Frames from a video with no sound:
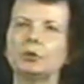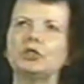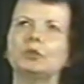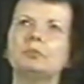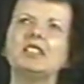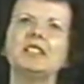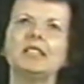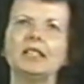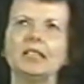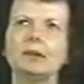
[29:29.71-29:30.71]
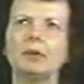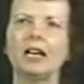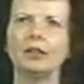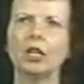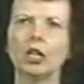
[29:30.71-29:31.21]
We should be thinking
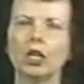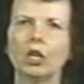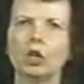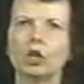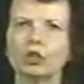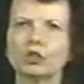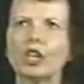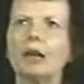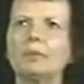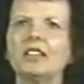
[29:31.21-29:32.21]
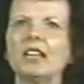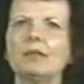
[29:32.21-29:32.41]
about stopping